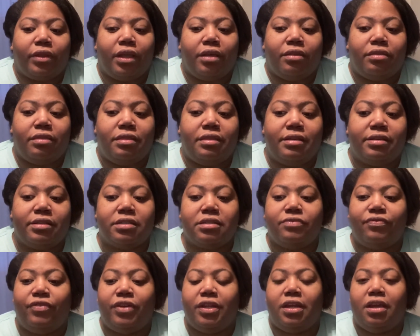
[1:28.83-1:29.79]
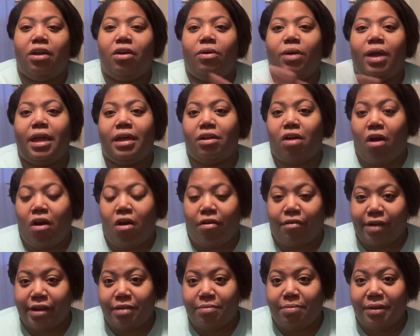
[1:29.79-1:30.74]
this video had
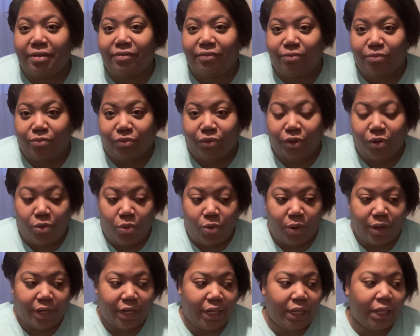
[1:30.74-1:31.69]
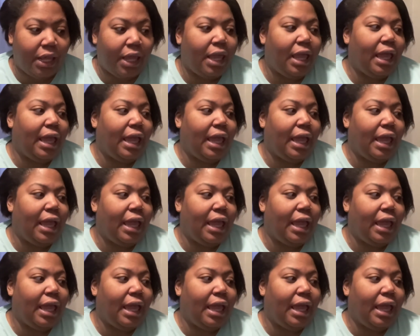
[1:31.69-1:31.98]
already been recorded